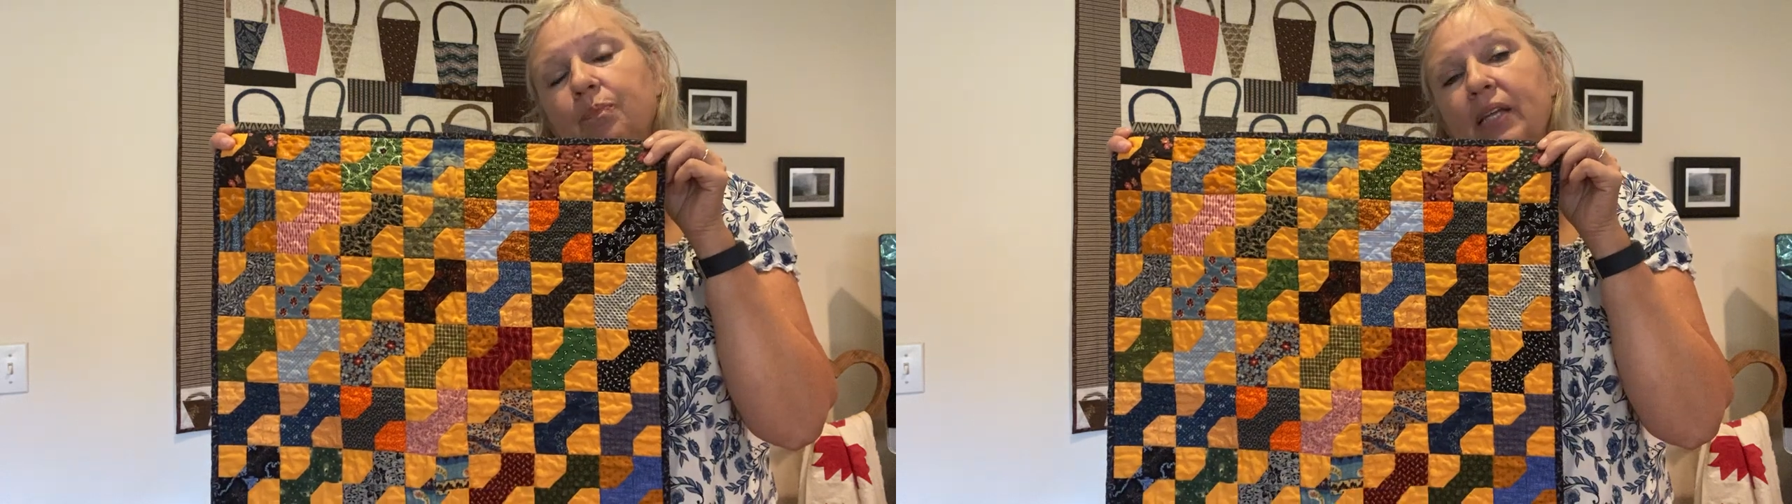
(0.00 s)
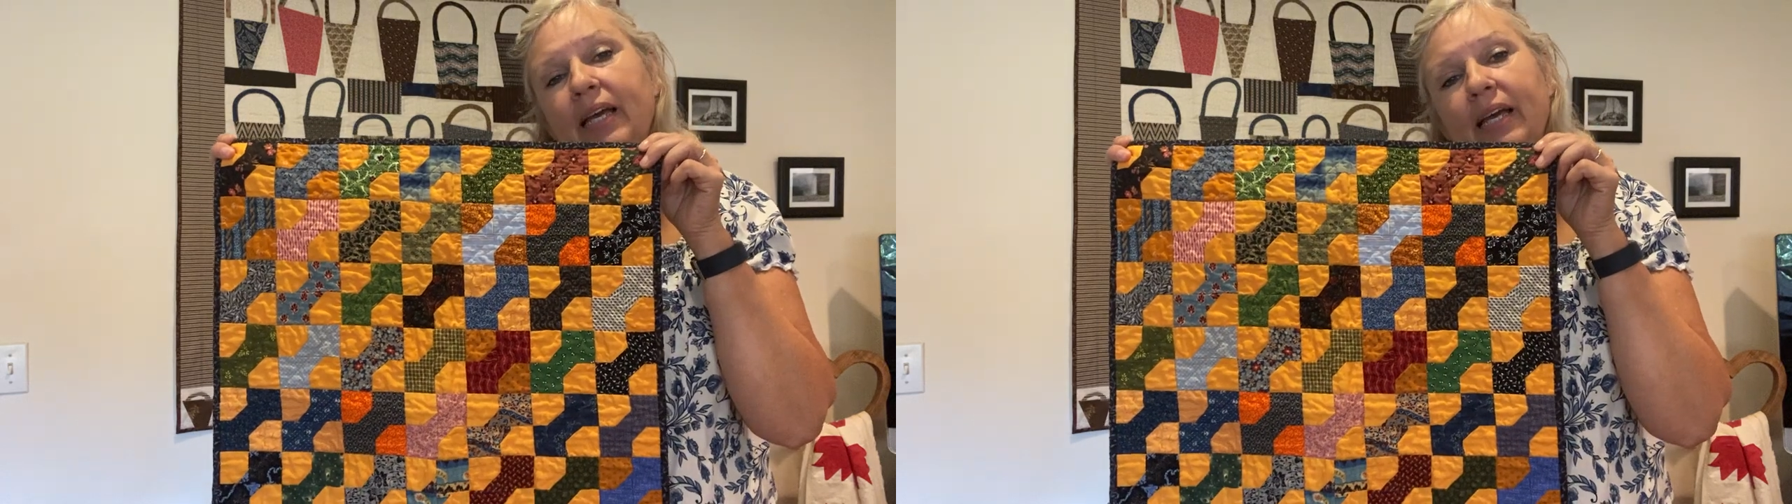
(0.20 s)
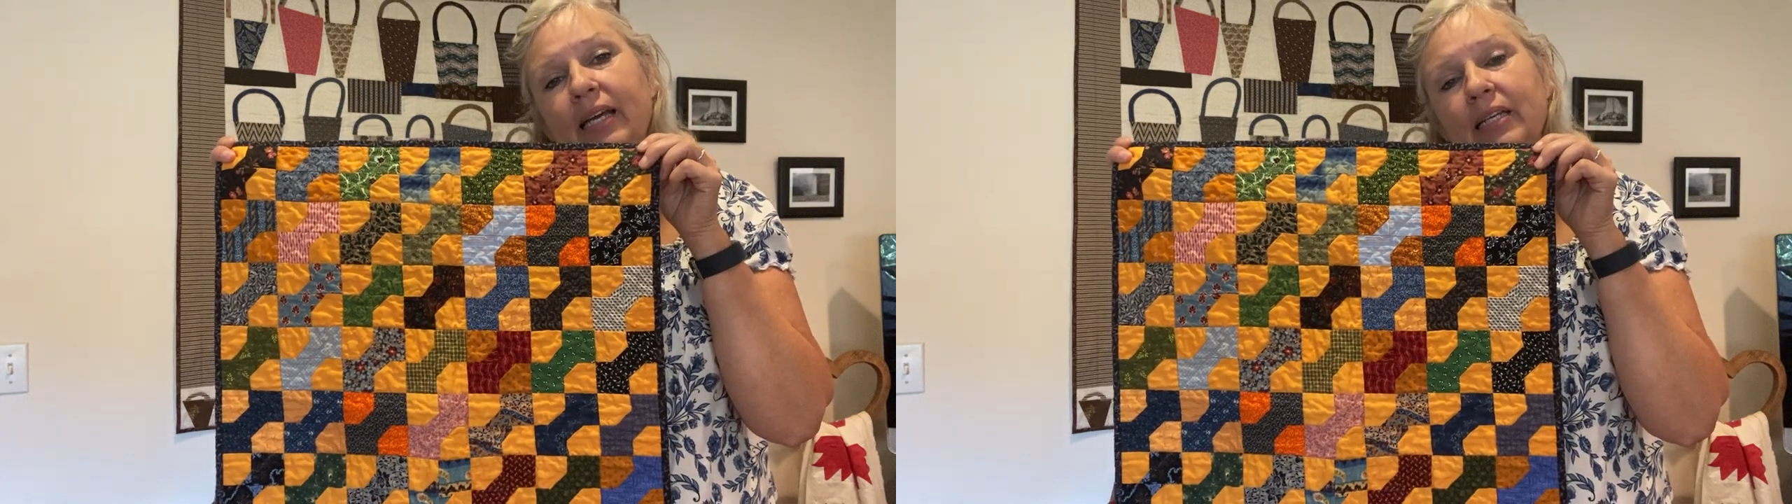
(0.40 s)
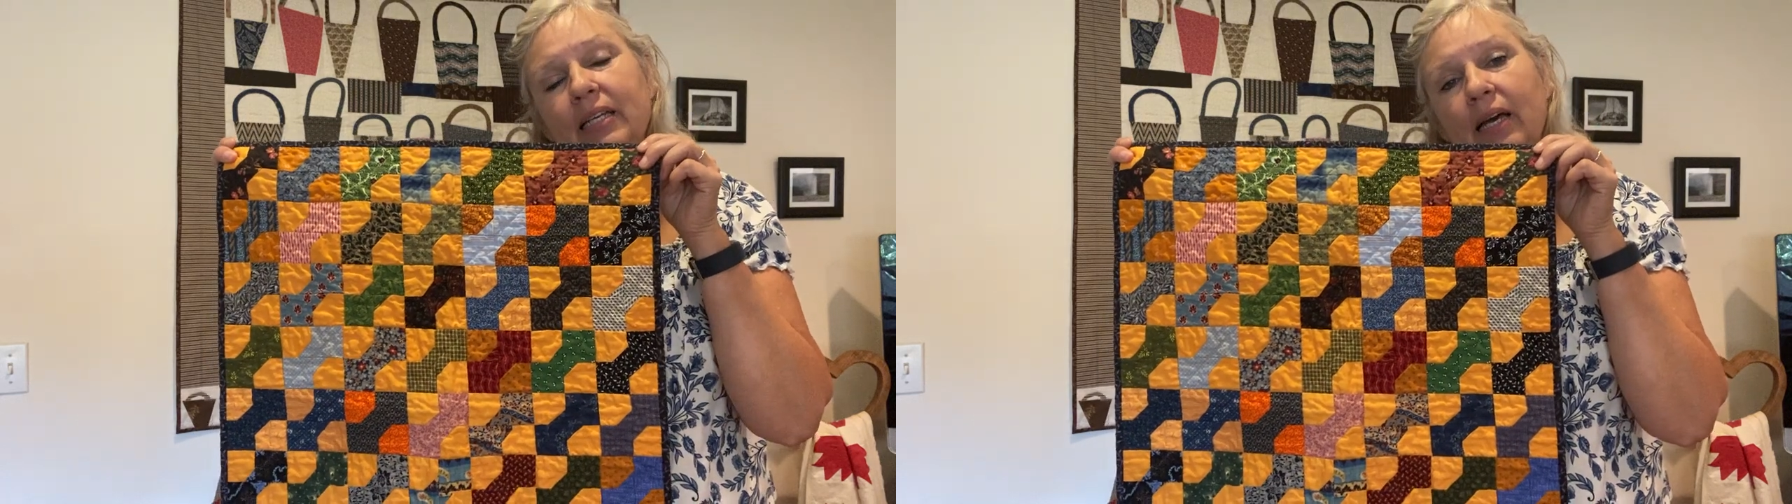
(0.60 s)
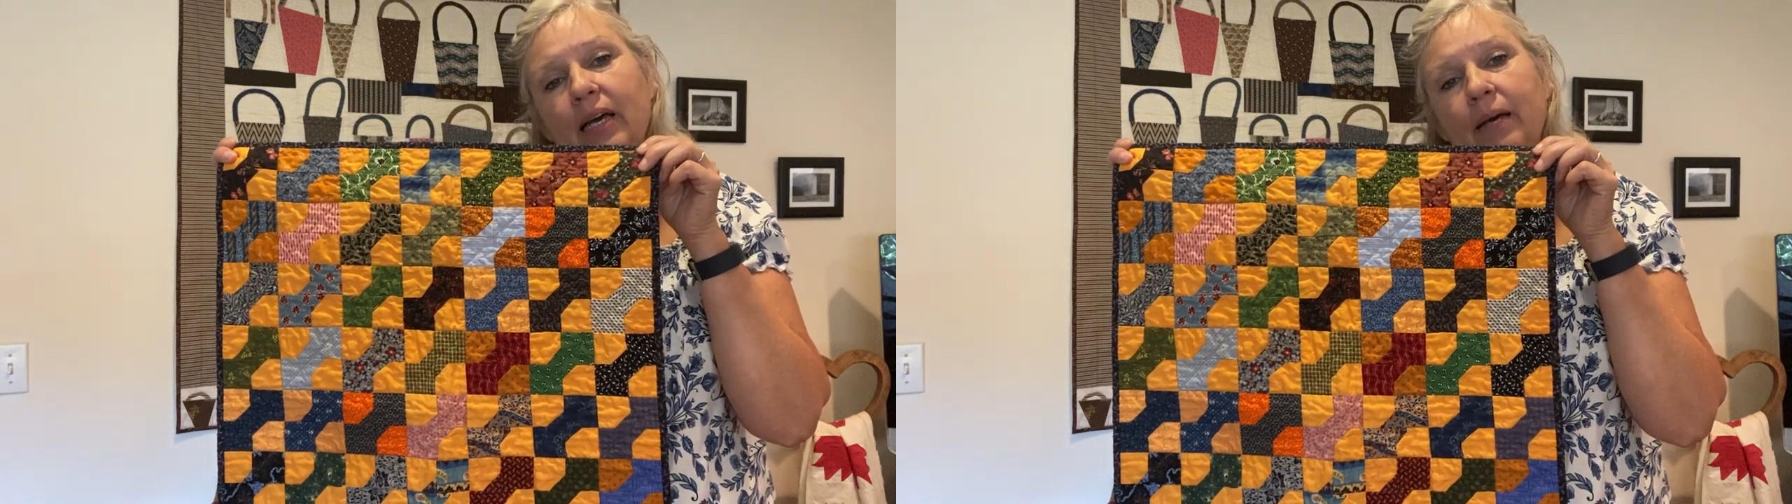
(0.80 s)
And
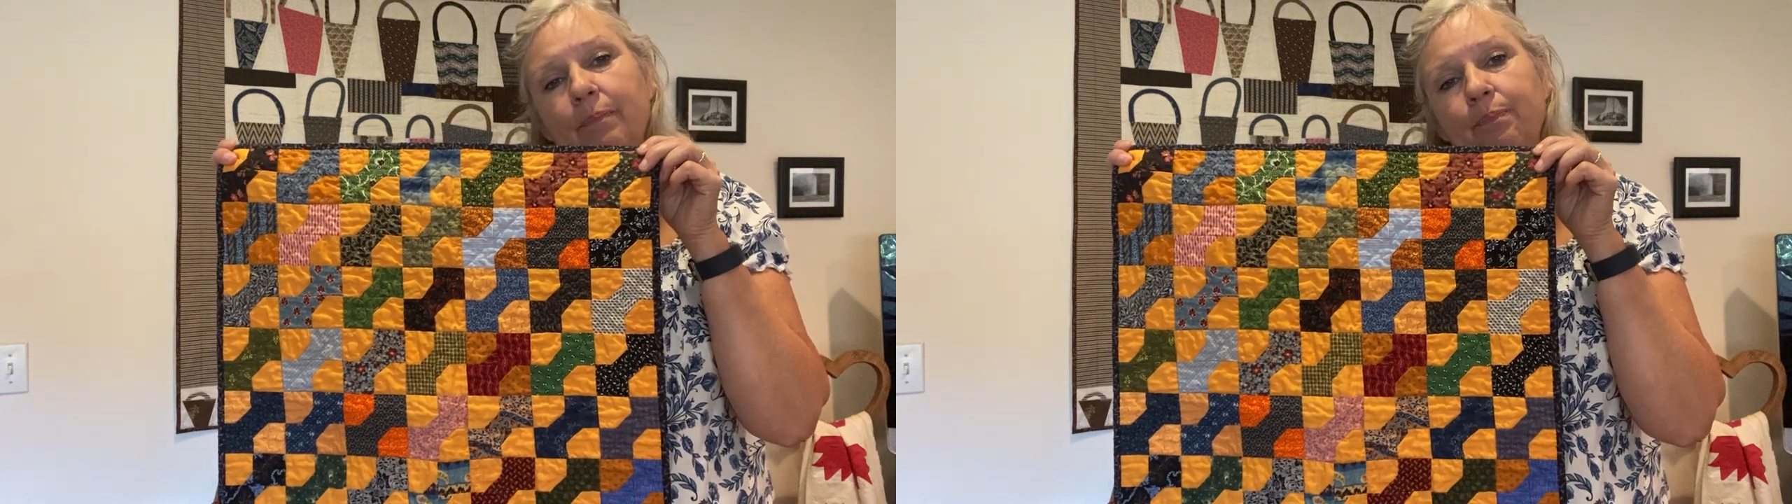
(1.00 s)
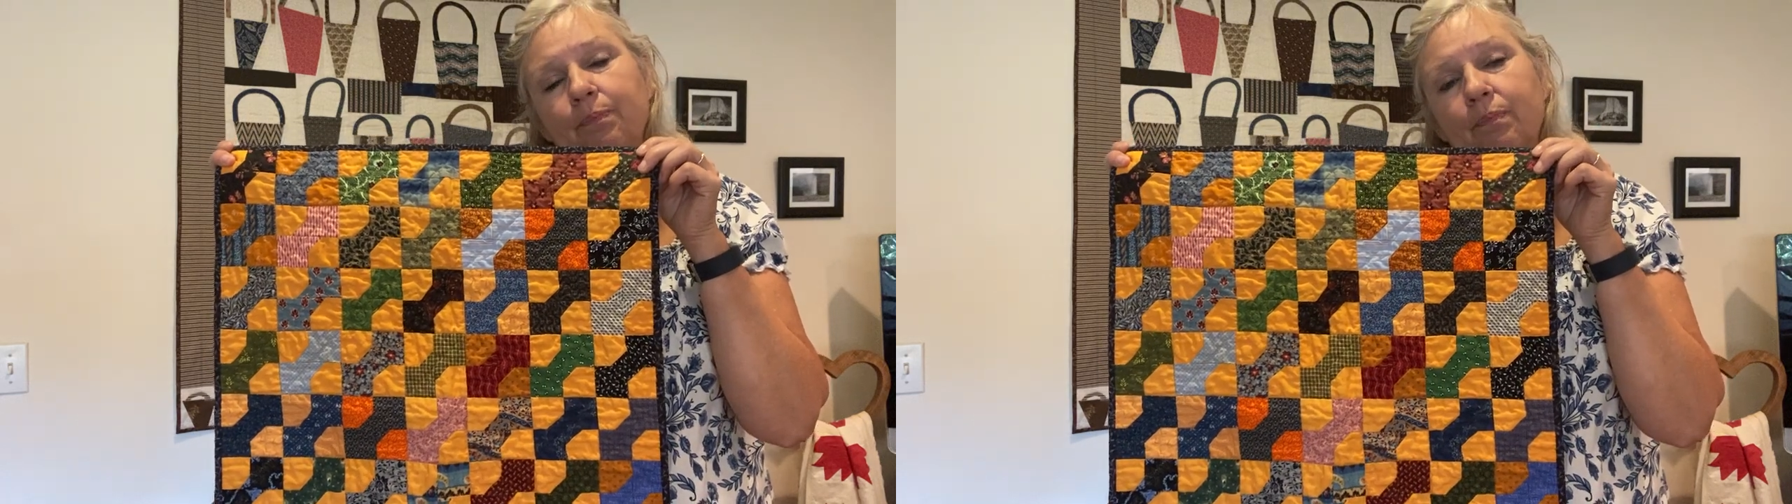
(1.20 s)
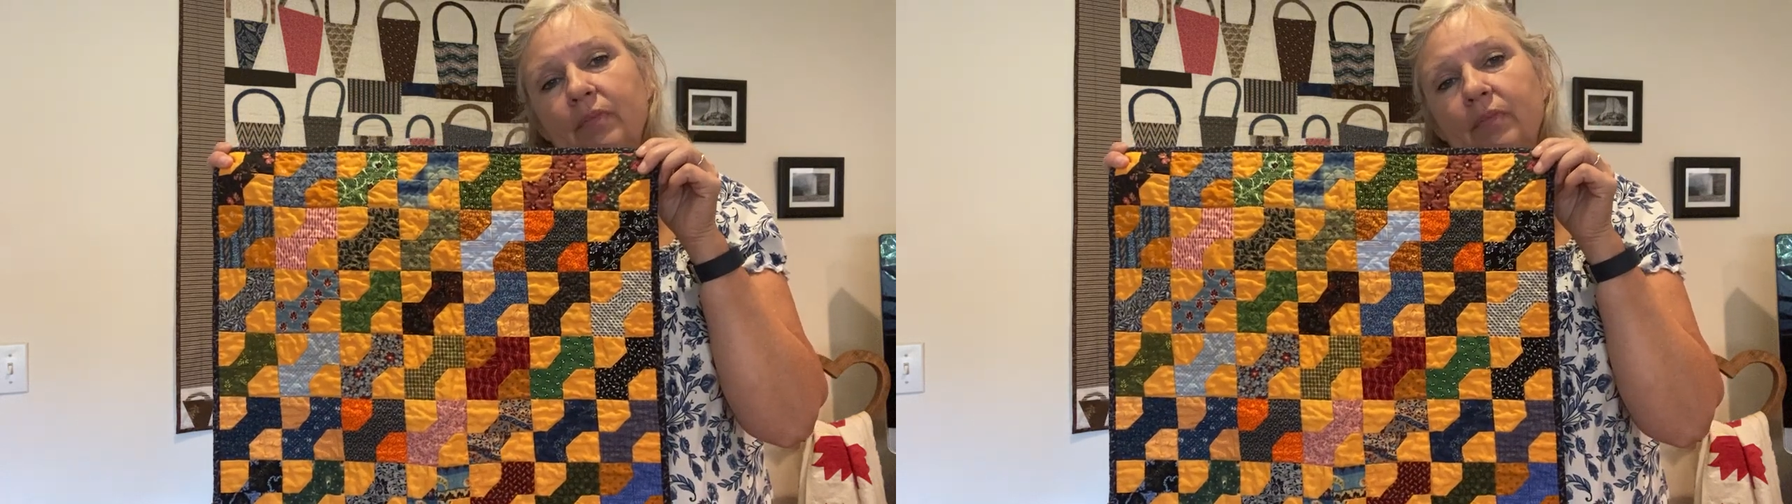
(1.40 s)
um,